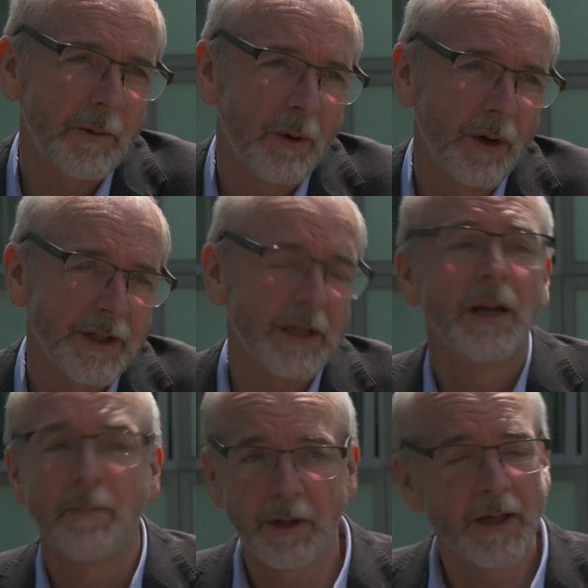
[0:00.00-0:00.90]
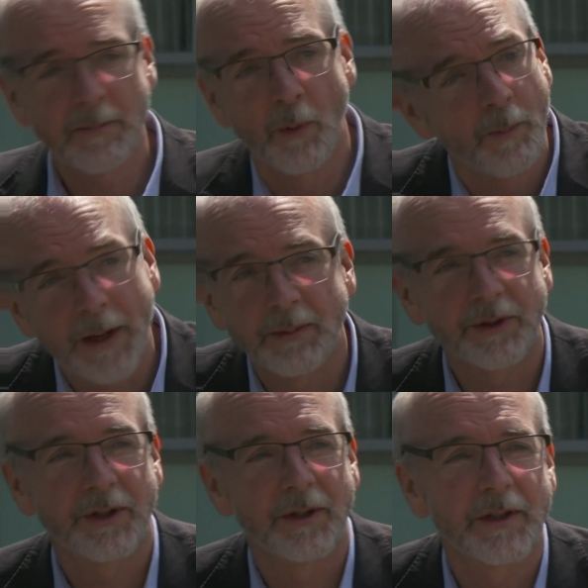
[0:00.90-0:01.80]
quality, but you need more
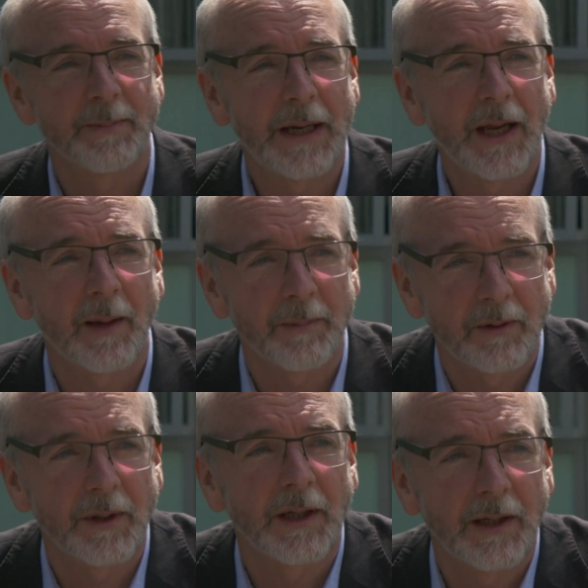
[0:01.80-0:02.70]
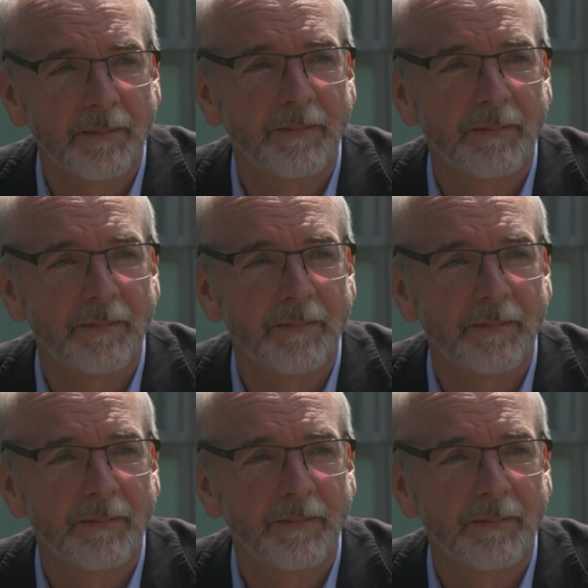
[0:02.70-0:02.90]
people to do it to make it happen quickly.